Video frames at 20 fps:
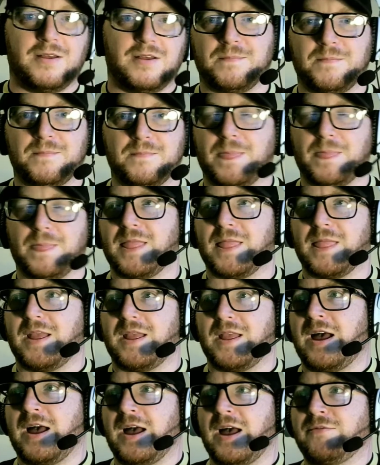I've got
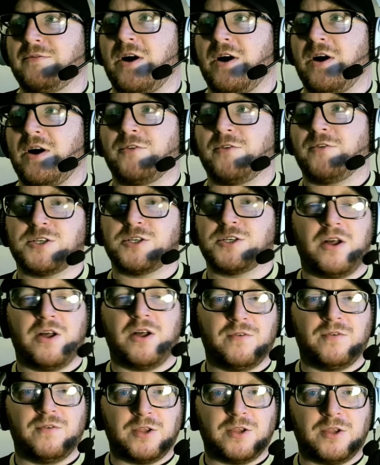a shelving unit.
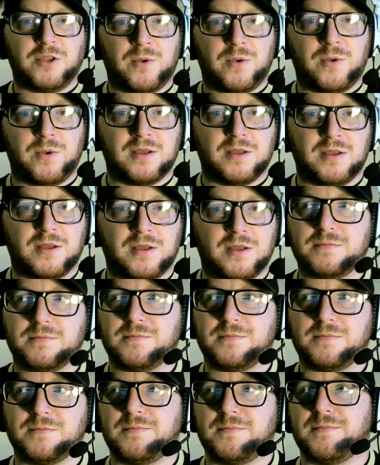
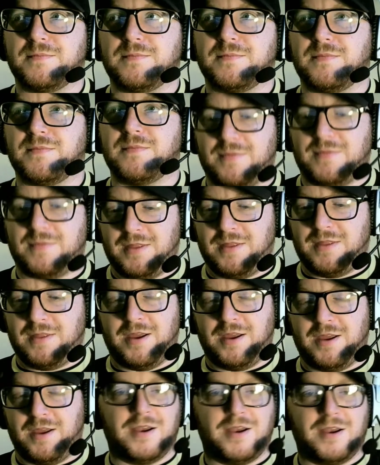I've got a
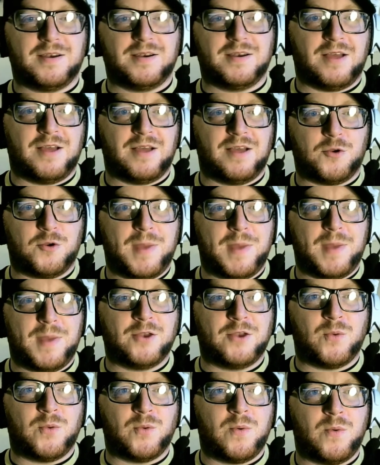mate do what's what.